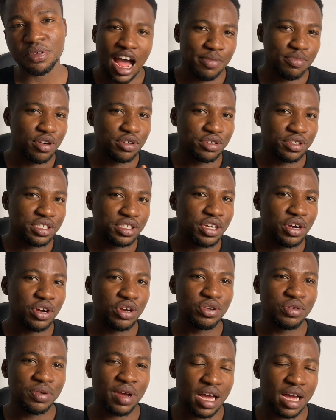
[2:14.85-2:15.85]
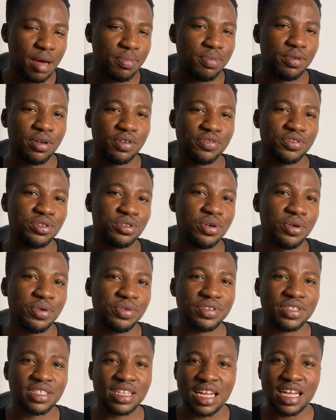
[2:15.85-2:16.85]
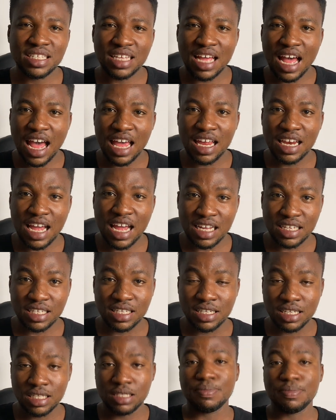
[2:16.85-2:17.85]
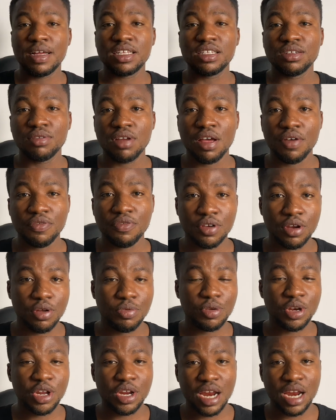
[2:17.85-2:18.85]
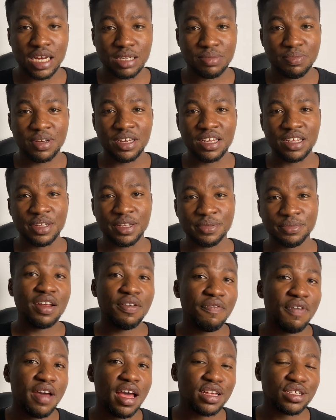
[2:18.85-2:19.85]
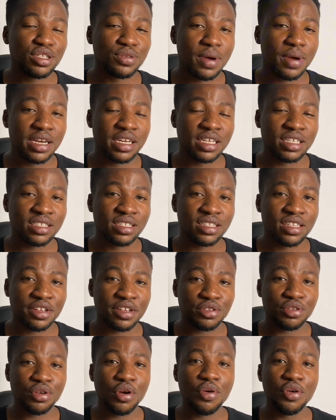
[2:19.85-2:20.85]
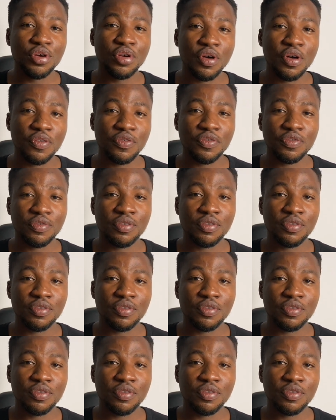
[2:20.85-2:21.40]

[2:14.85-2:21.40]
I'm going to tell you a couple of stories that highlight this particular phenomenon at play. The first one is the story of